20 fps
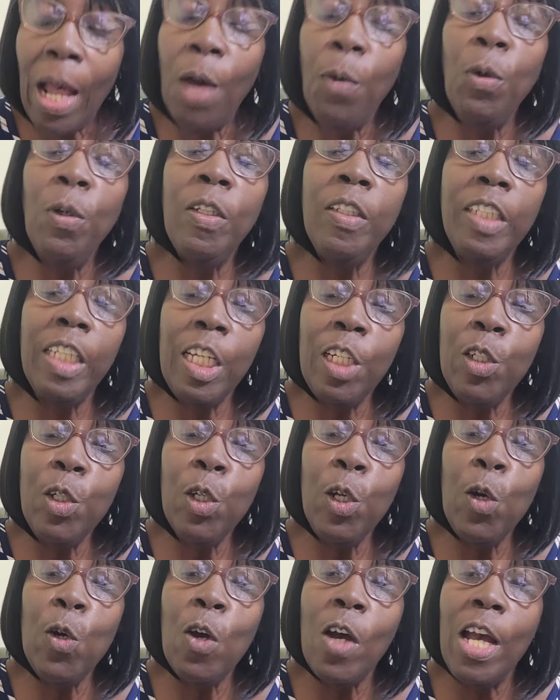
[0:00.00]
I would say to
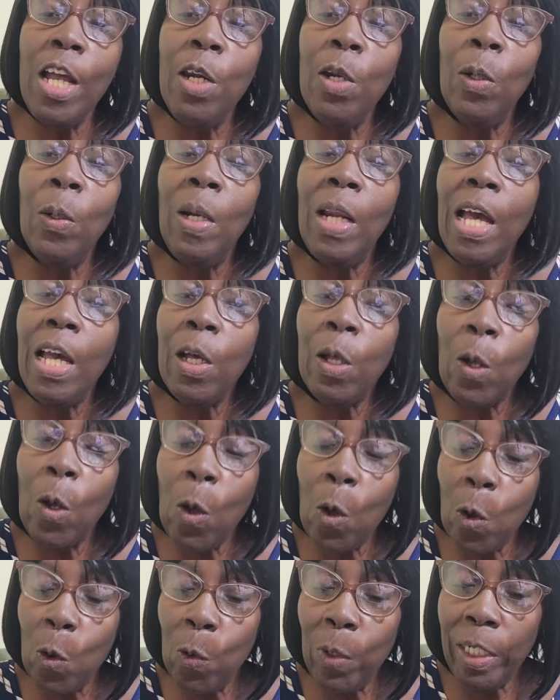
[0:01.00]
you right now, like
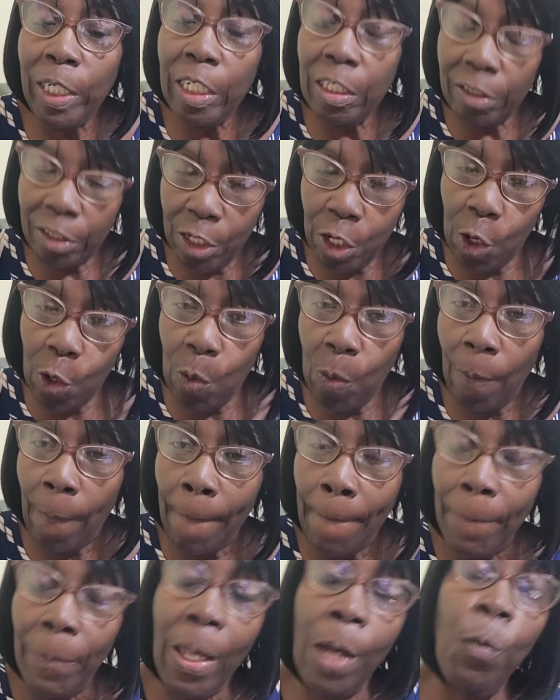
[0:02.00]
how it is now,
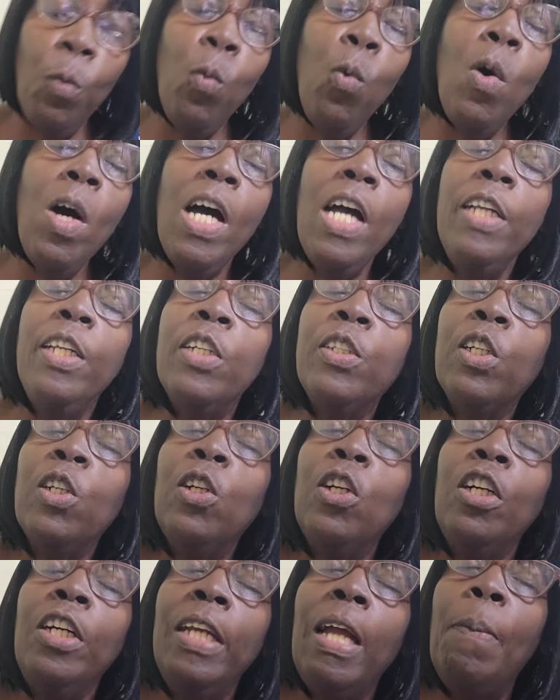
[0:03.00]
I want you to
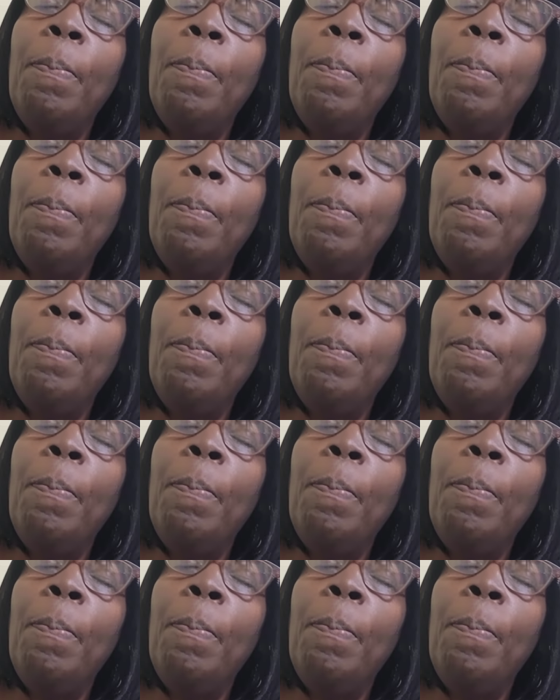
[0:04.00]
go in